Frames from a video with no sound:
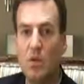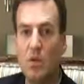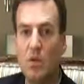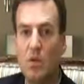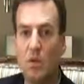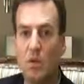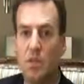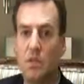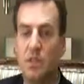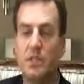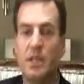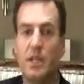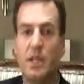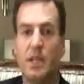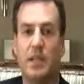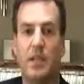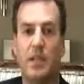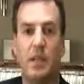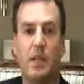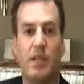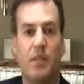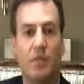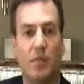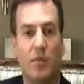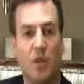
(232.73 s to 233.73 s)
What the
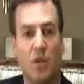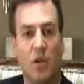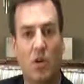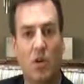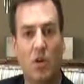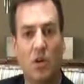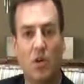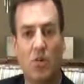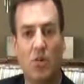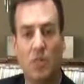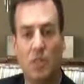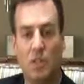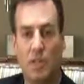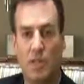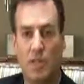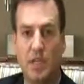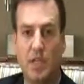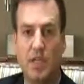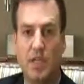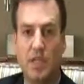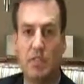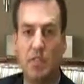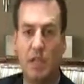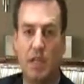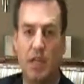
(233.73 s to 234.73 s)
technique involves
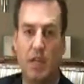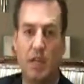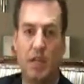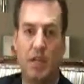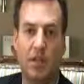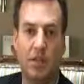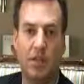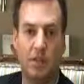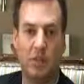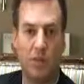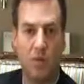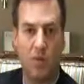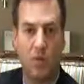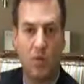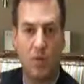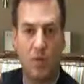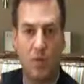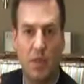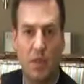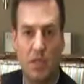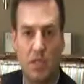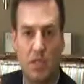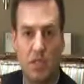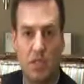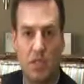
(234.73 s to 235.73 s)
is, again under
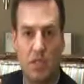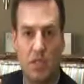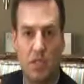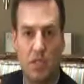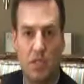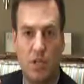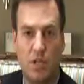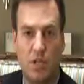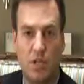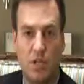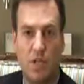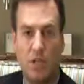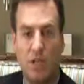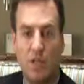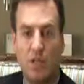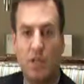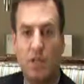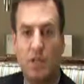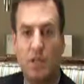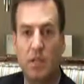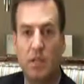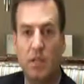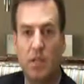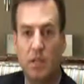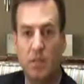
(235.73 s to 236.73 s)
local anesthesia,
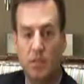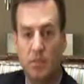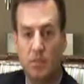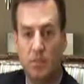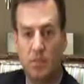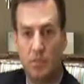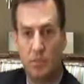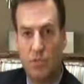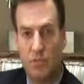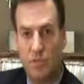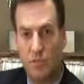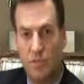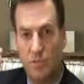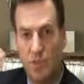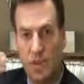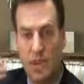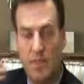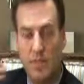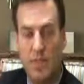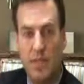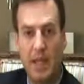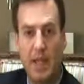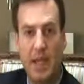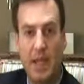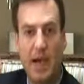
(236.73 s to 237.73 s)

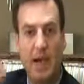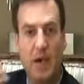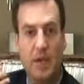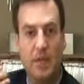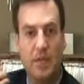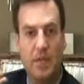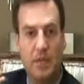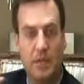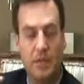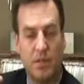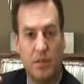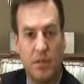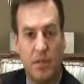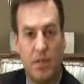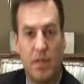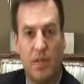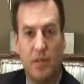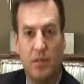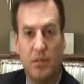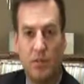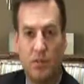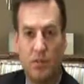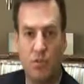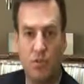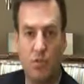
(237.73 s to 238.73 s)
scraping out
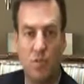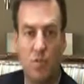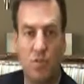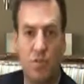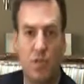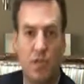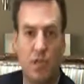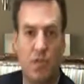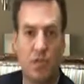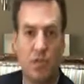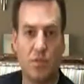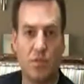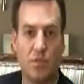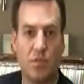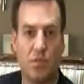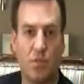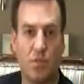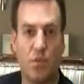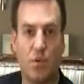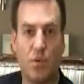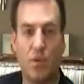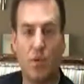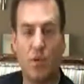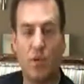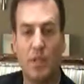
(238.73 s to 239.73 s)
of the tumor cells that
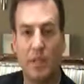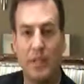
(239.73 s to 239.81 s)
will